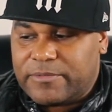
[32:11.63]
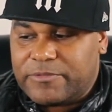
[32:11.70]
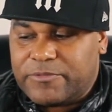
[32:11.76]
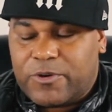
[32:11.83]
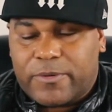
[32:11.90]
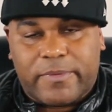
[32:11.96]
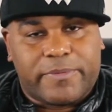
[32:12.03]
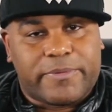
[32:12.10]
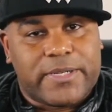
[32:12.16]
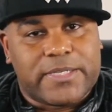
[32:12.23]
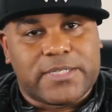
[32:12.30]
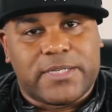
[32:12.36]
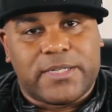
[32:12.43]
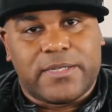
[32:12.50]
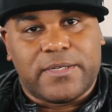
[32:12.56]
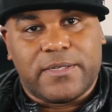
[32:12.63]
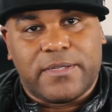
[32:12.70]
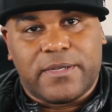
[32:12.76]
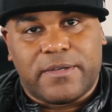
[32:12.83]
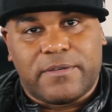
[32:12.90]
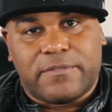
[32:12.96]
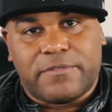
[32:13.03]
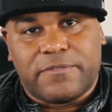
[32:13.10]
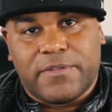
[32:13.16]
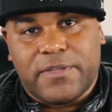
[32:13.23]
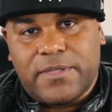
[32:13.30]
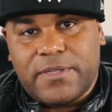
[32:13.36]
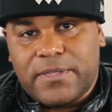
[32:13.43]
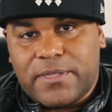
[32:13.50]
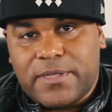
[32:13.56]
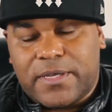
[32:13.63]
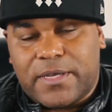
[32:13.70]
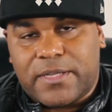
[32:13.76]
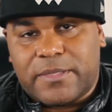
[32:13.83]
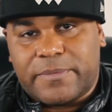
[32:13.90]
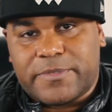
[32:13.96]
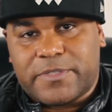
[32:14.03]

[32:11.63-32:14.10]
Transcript: former president of the